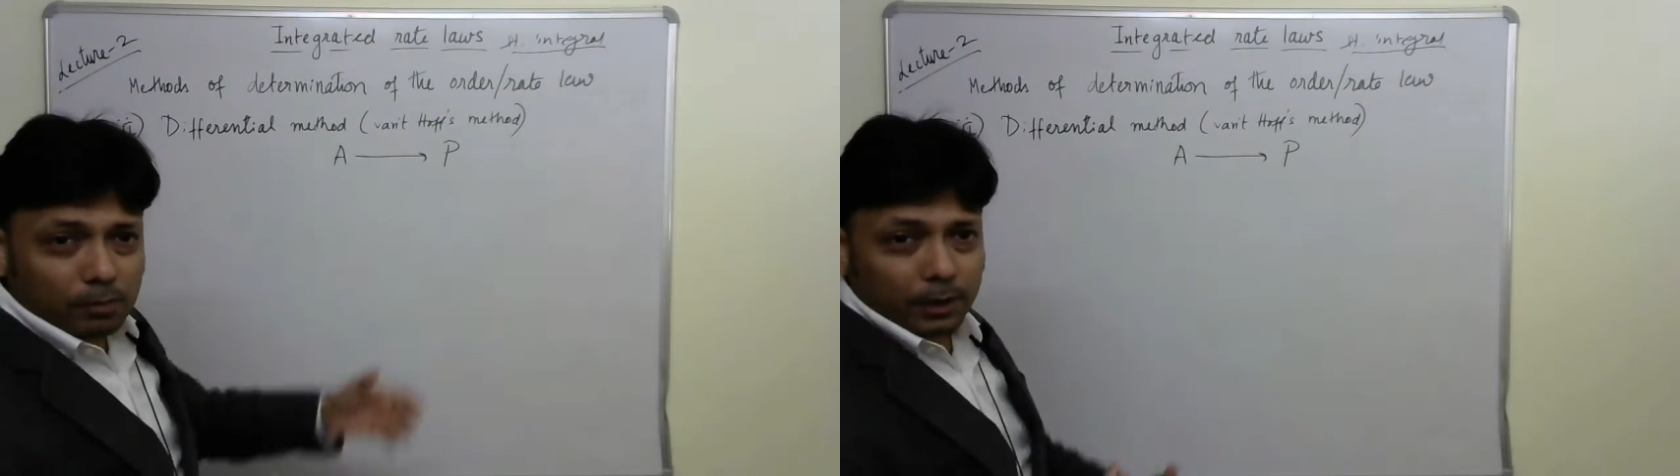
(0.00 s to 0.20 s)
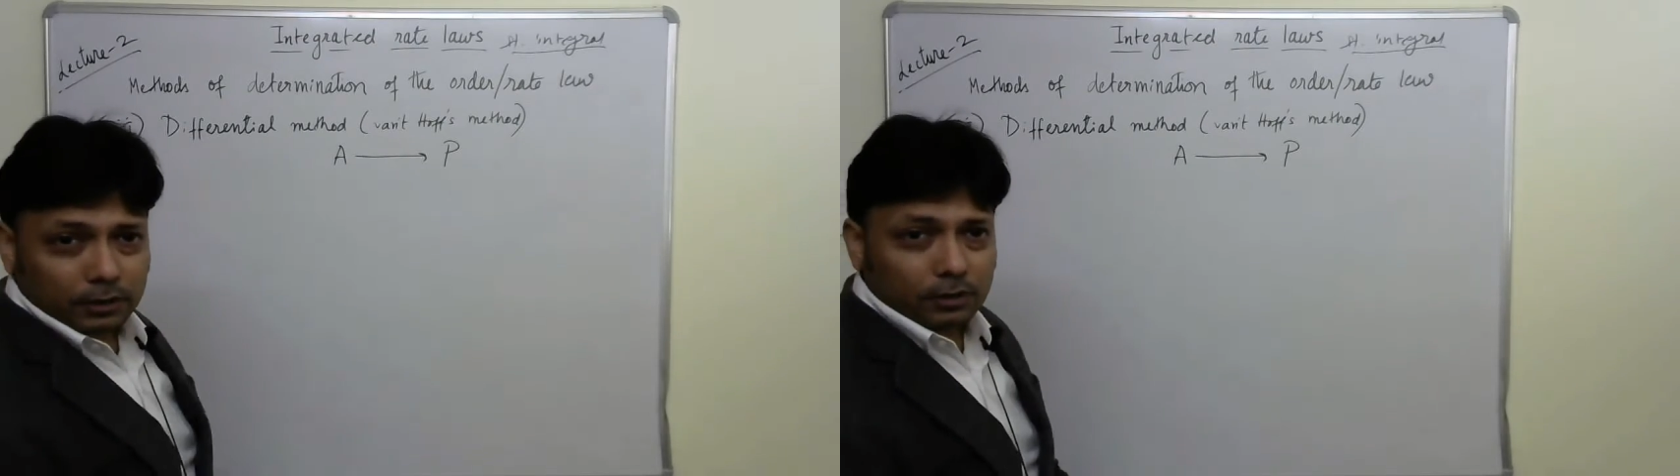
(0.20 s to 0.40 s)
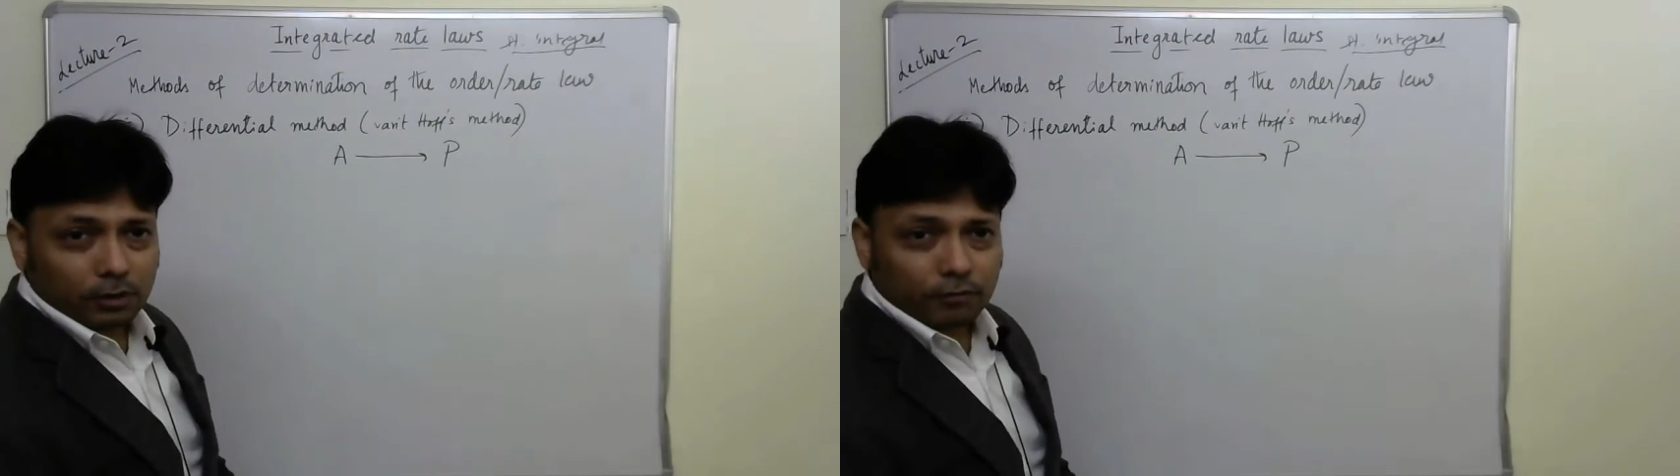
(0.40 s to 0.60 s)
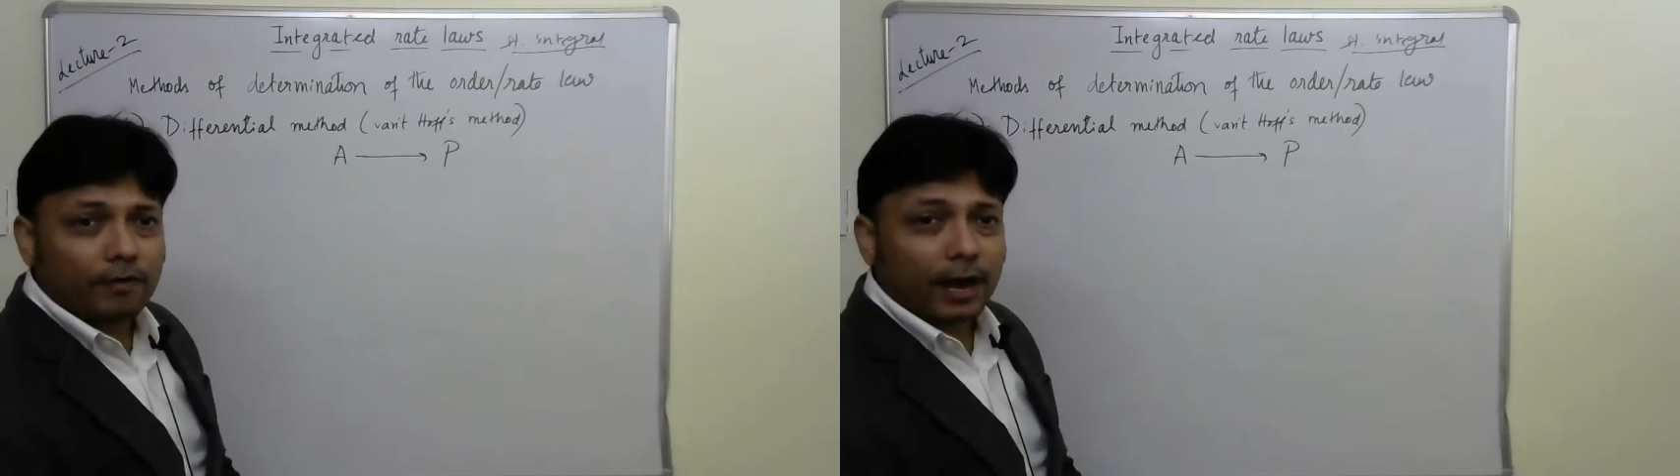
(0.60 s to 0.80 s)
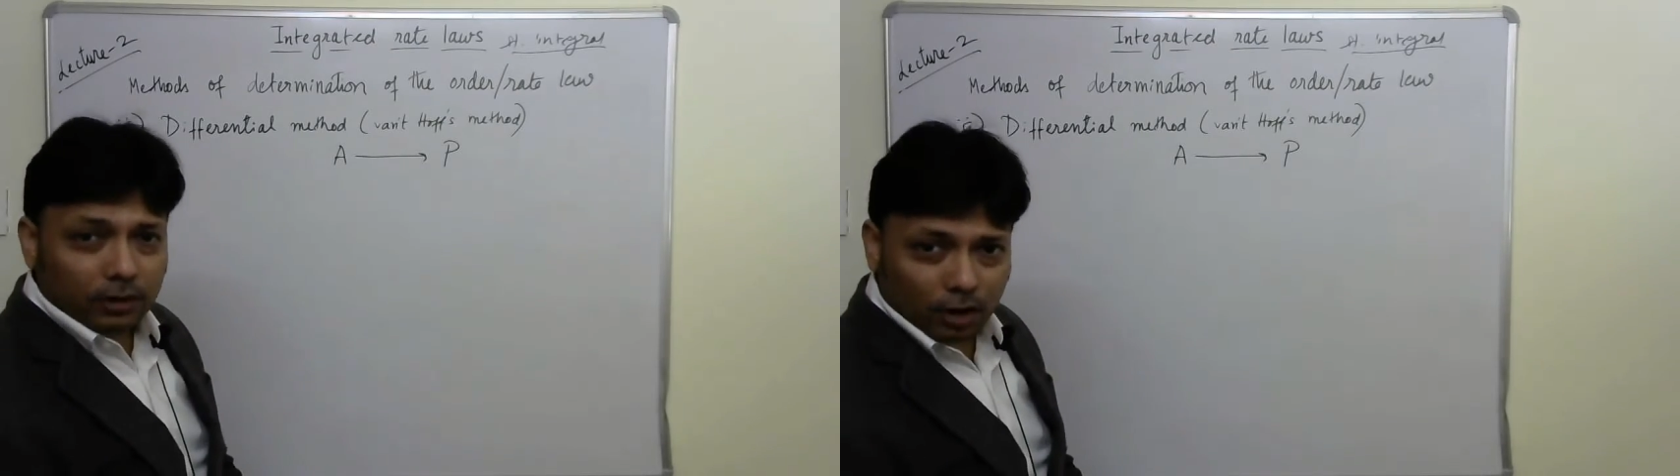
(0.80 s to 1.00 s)
method or
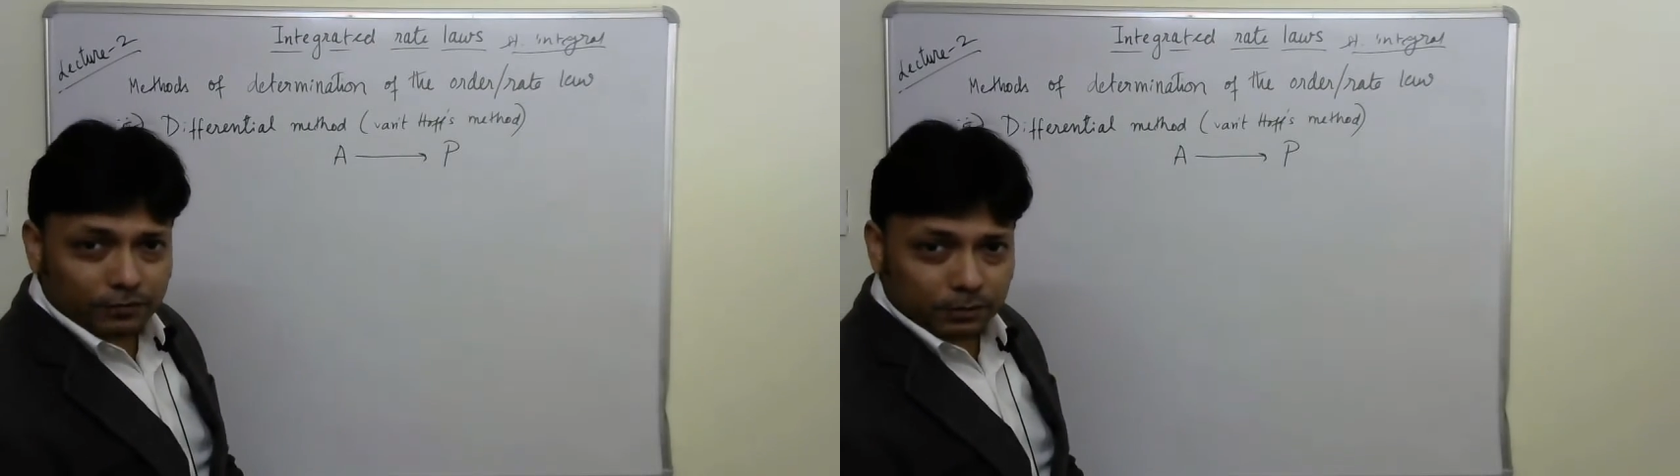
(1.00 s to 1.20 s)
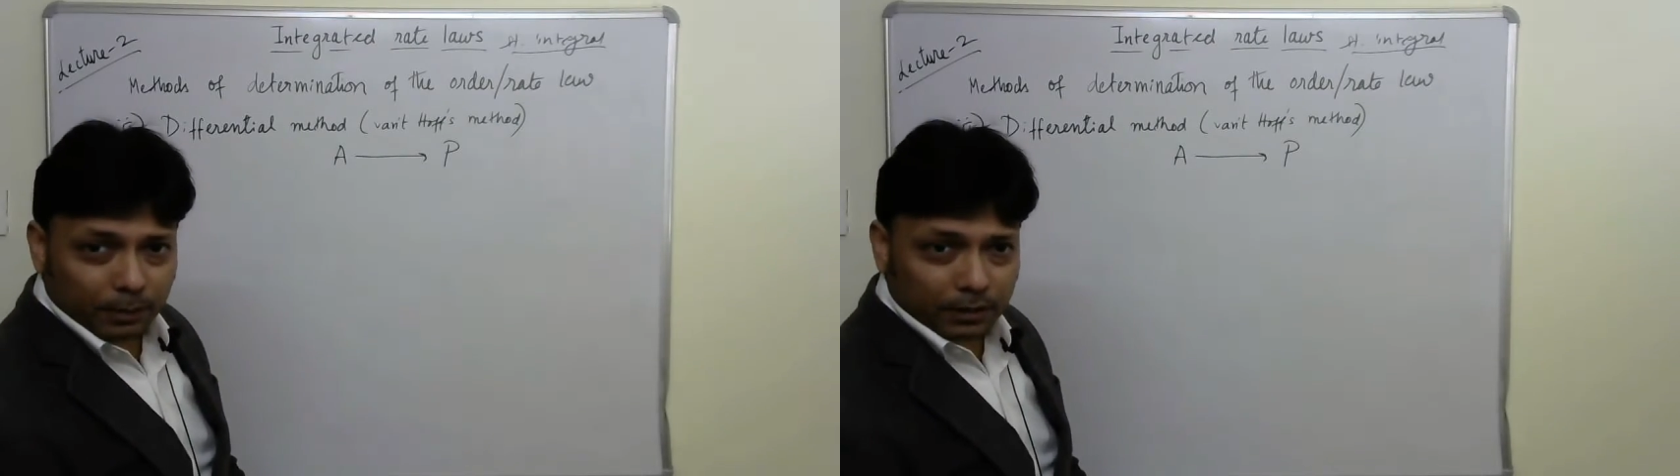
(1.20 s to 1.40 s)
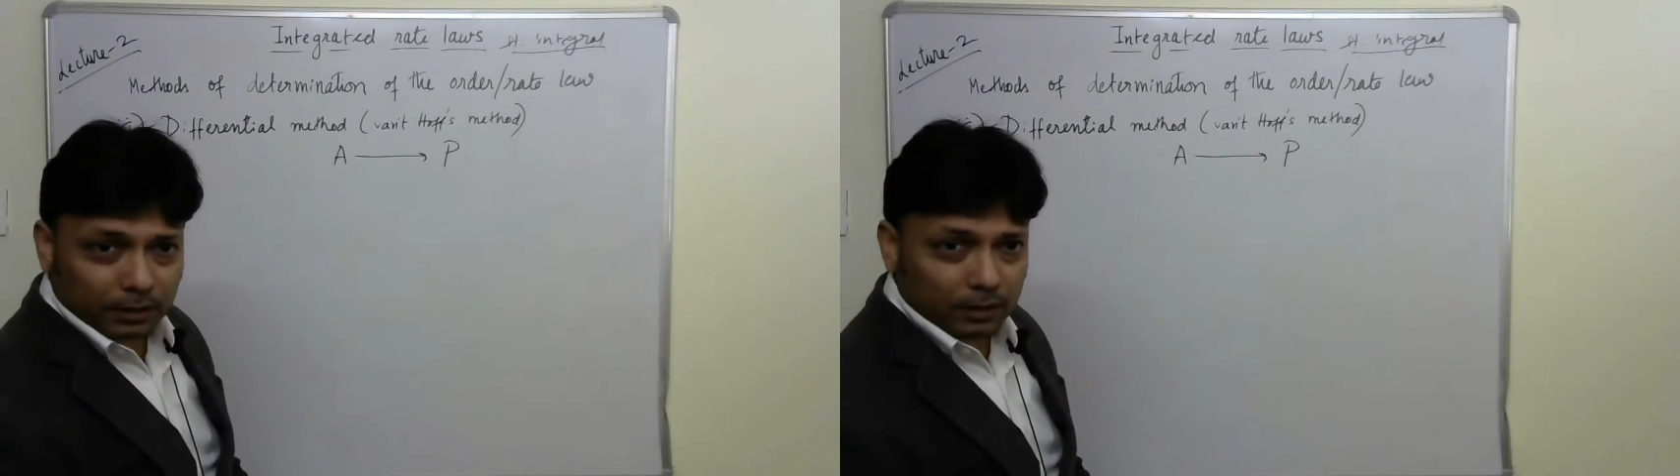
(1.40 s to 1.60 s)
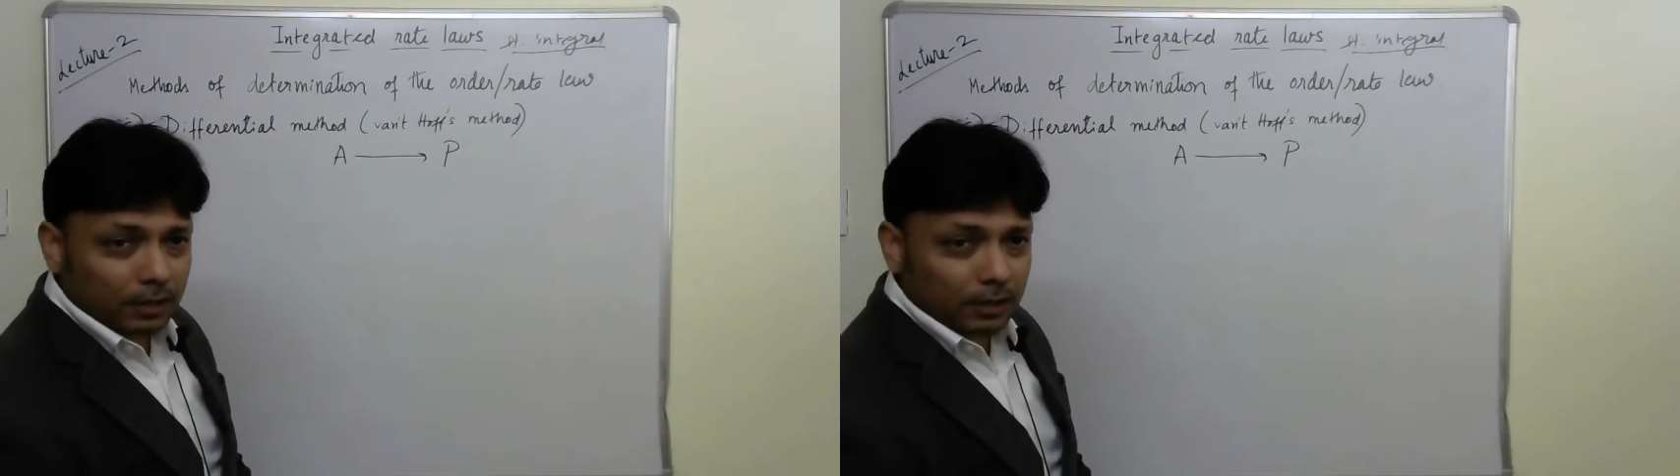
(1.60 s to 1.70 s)
Van 't Hoff's method.